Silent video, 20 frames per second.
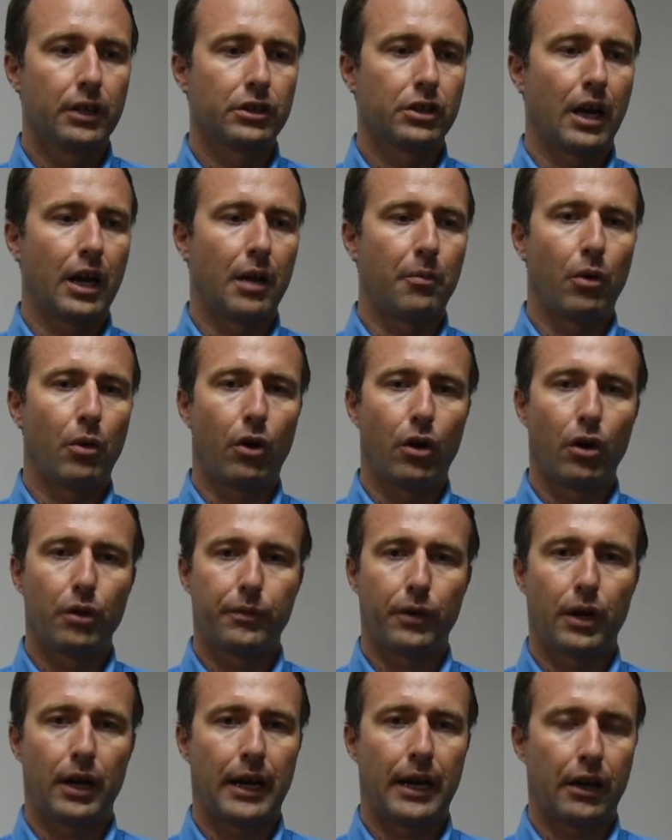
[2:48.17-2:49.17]
So I'm all
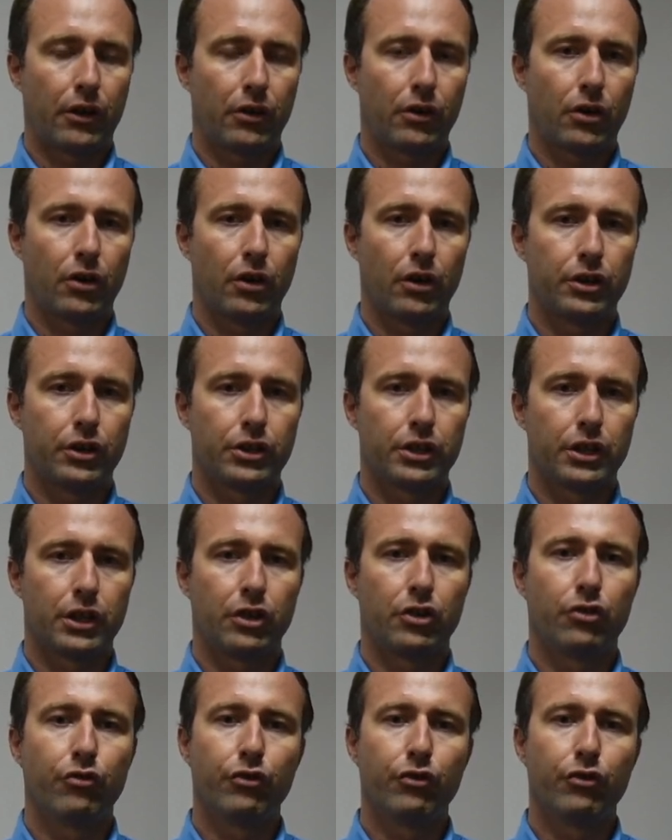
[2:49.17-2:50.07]
for agriculture.